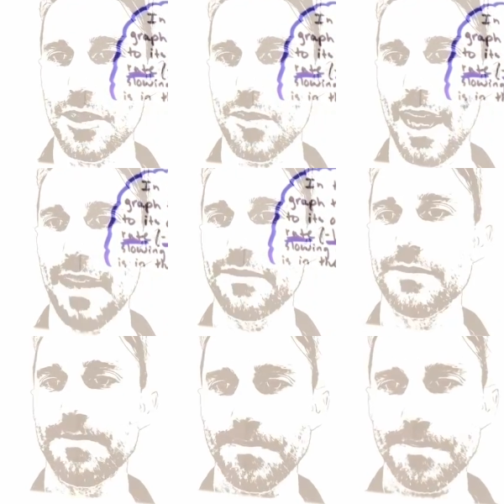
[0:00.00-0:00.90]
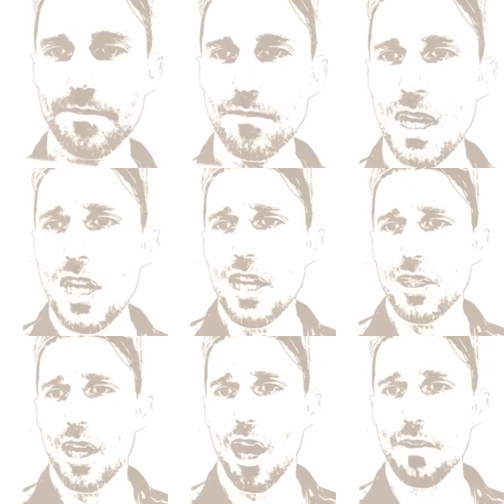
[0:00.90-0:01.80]
graph.
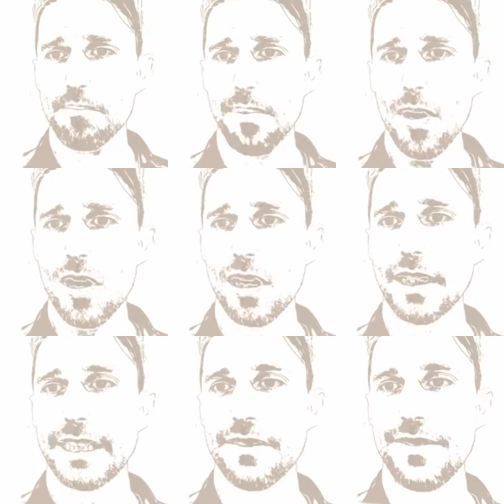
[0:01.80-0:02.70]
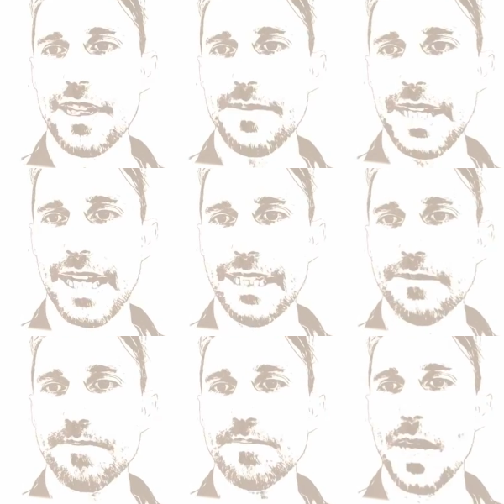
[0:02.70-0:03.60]
Our ball at the very
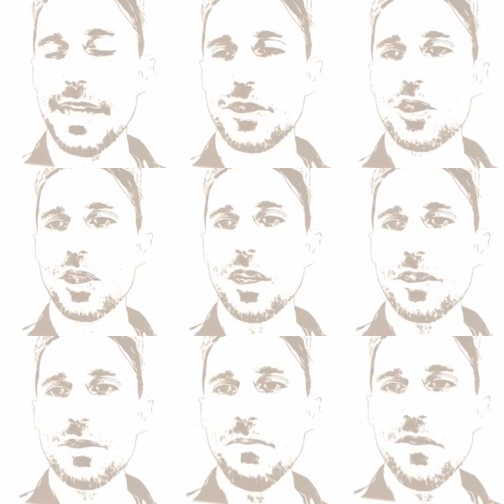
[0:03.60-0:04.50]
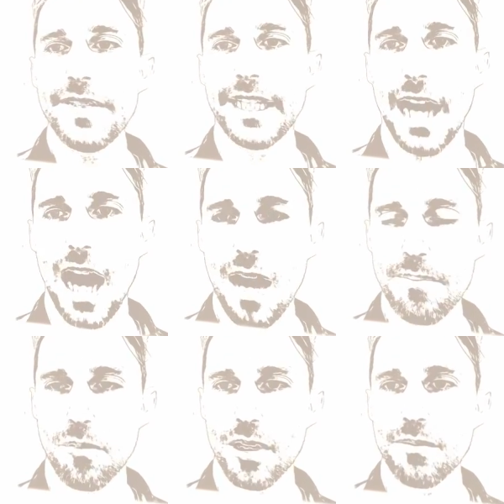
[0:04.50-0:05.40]
beginning, it starts moving
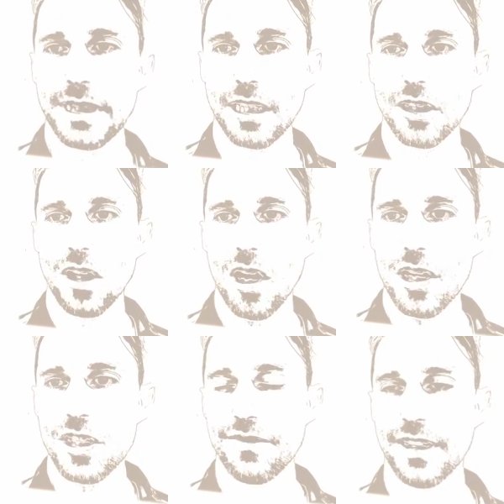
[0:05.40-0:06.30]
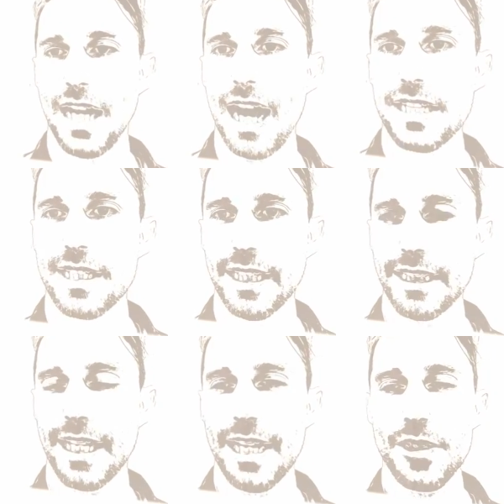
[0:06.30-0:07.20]
upward with a large velocity.
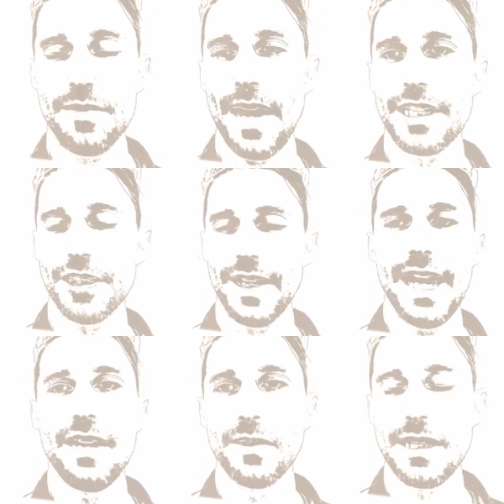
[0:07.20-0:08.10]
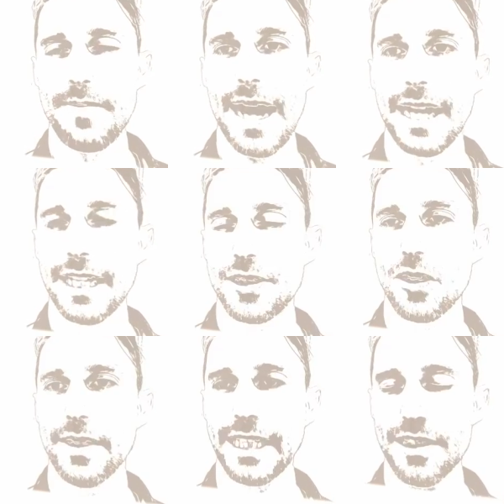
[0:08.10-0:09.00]
Okay, so you imagine you hit it with the bat, it's
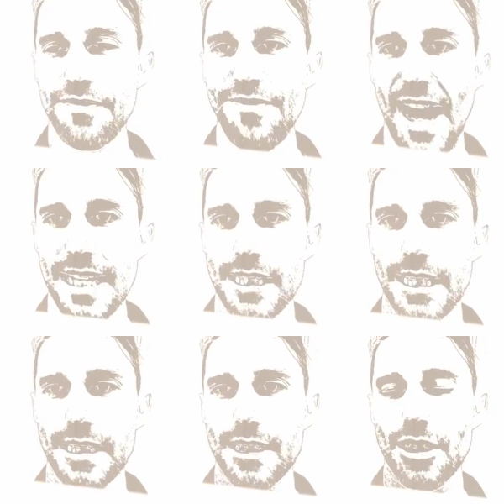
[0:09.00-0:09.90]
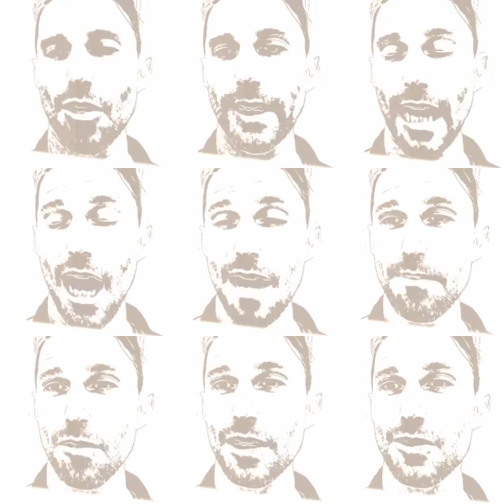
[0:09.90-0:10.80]
going its fastest, going
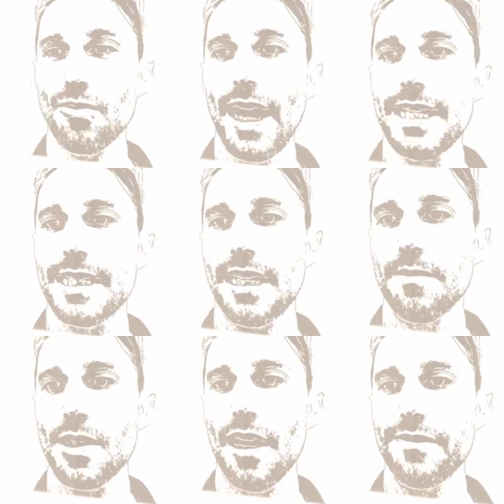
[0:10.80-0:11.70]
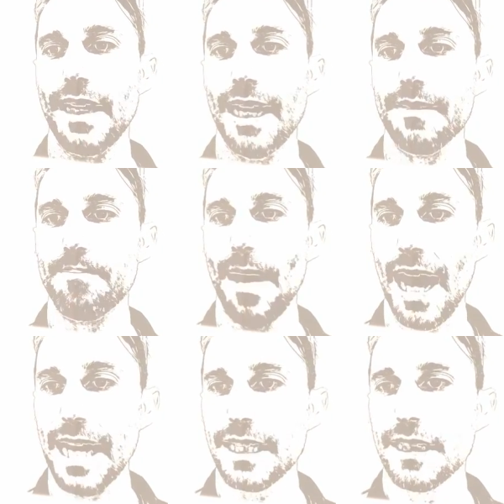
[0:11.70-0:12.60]
upwards right as it comes off that
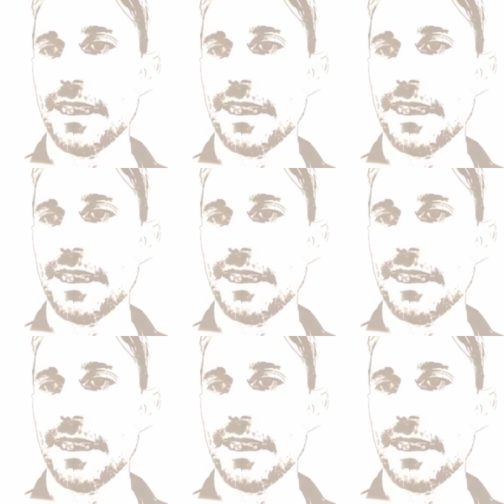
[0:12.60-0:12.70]
bat.